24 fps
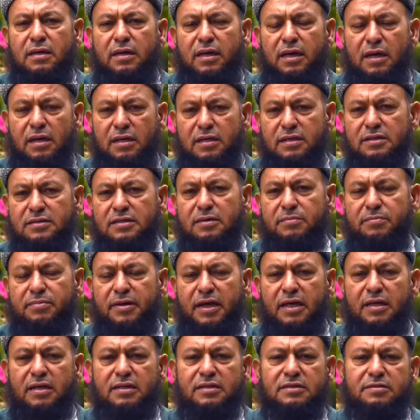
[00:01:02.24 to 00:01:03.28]
elders and
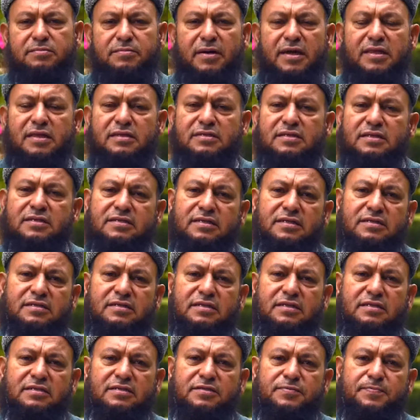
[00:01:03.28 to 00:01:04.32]
brothers, mothers and
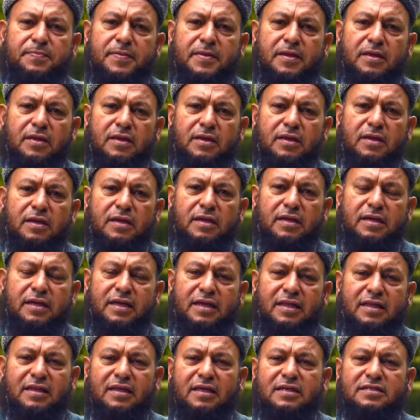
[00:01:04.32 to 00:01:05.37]
sisters,
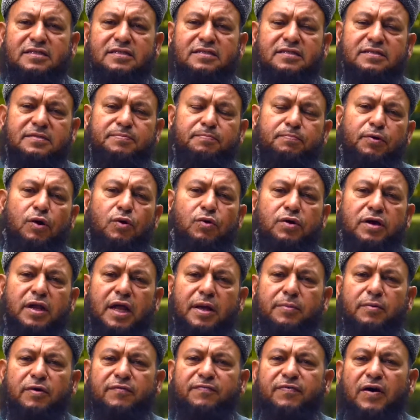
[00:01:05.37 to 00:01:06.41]
in this
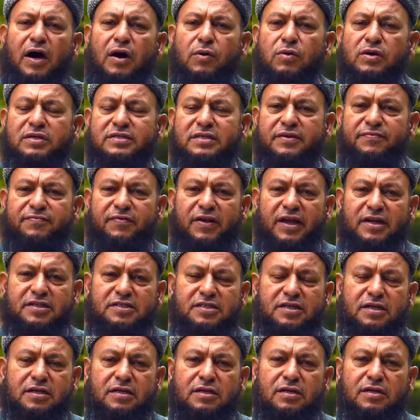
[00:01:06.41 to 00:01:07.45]
program of ours,
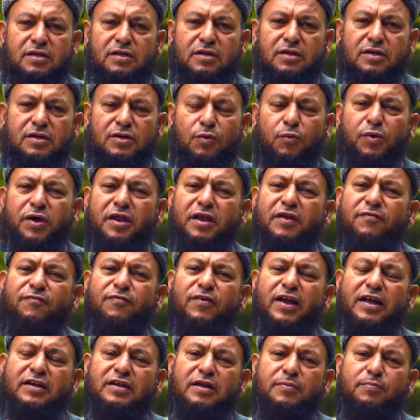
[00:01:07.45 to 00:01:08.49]
Reflection, we
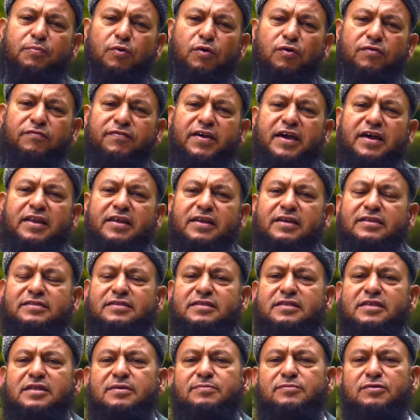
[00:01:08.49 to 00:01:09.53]
reflect upon various
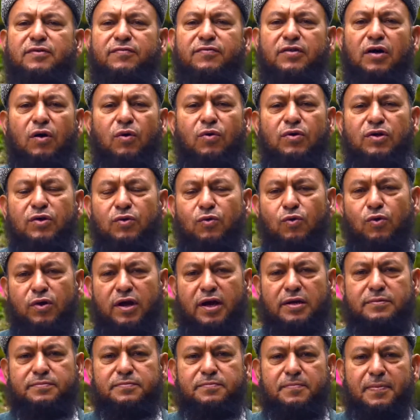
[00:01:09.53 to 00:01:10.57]
themes of the Holy
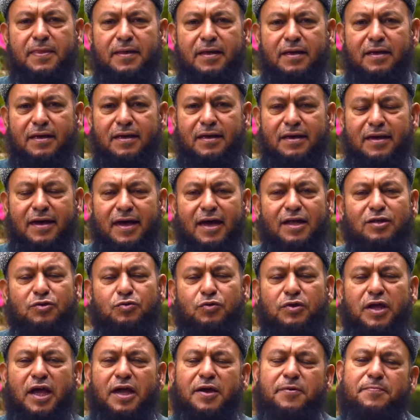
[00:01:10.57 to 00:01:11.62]
Quran. And
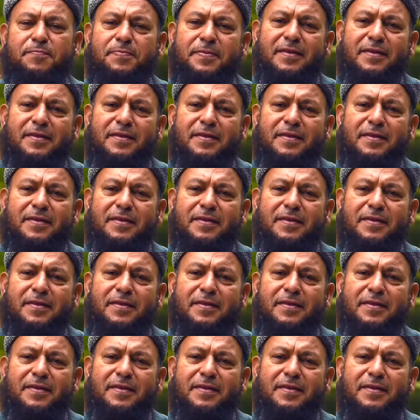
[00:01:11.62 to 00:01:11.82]
today,